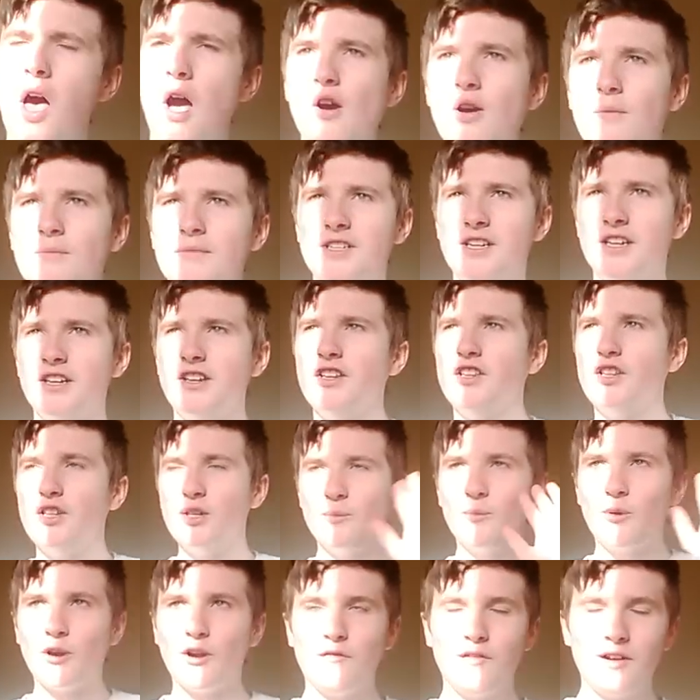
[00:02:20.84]
O M G, this
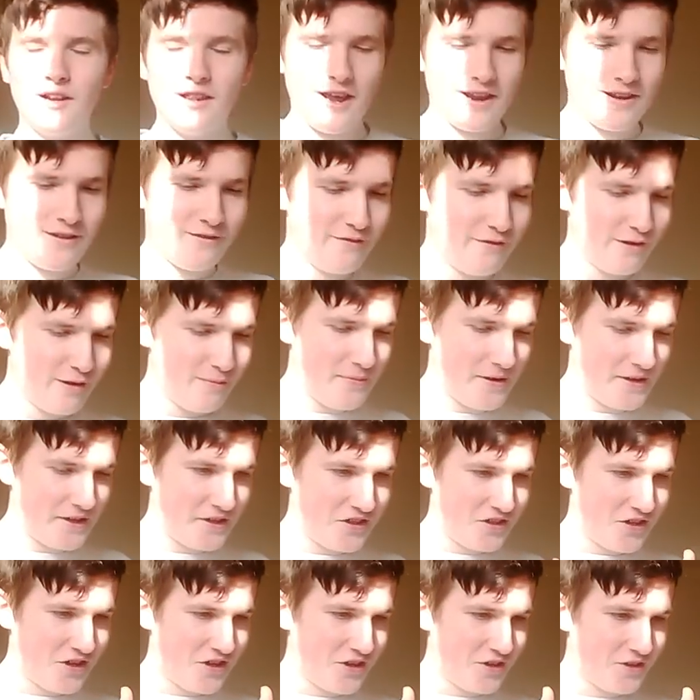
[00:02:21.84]
is perfect lighting for a
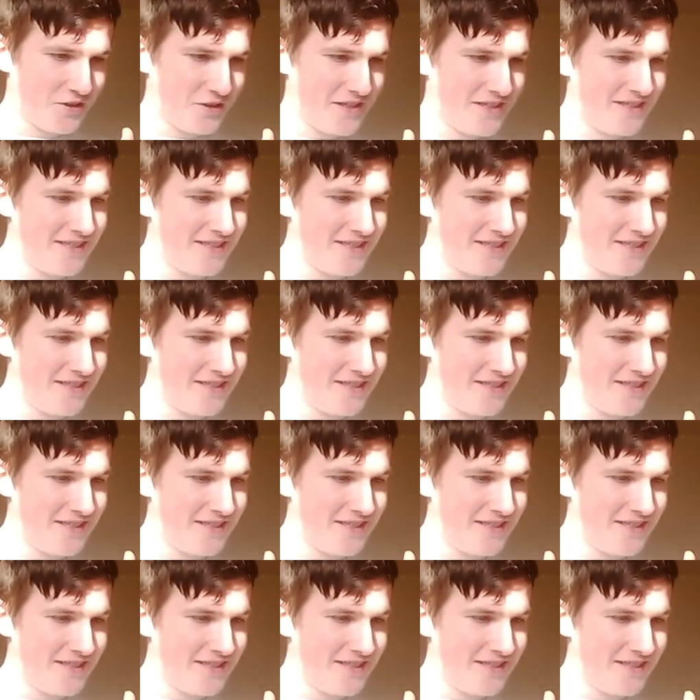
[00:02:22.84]
picture.